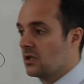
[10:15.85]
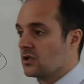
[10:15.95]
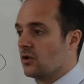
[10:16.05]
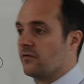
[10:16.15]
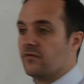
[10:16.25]

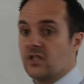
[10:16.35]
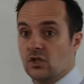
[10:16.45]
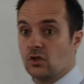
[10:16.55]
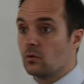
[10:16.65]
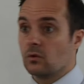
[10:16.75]
So
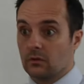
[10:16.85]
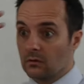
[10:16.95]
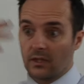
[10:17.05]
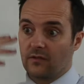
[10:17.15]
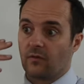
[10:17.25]

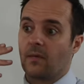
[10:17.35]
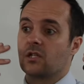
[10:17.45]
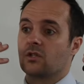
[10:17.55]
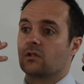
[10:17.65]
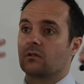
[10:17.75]
visual
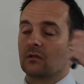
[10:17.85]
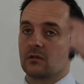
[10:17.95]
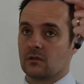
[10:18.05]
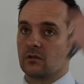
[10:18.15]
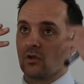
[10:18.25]
information
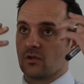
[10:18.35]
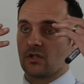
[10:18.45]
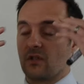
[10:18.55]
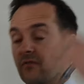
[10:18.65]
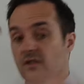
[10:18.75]
goes
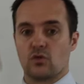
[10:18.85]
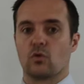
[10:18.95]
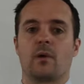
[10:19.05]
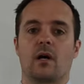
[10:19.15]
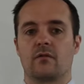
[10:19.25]
to the visual
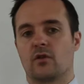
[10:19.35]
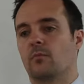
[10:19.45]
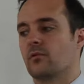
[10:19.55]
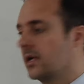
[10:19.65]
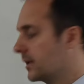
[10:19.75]
part of your
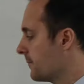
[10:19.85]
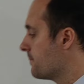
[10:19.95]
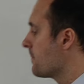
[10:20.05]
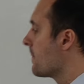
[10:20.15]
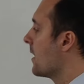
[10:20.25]
brain.
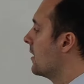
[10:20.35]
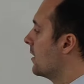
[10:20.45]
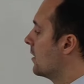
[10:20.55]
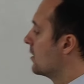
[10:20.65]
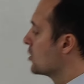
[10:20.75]

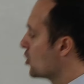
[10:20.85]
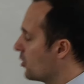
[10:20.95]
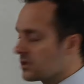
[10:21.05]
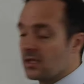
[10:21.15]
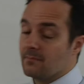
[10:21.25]

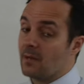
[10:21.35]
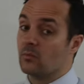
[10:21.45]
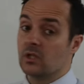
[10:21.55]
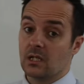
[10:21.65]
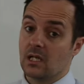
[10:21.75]
Short-term
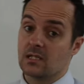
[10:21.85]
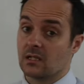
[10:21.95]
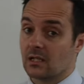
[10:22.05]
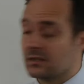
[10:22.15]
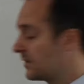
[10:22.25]
memory is a
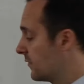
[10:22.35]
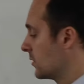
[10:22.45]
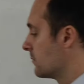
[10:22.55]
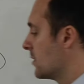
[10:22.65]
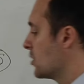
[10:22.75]
little
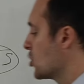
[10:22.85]
different.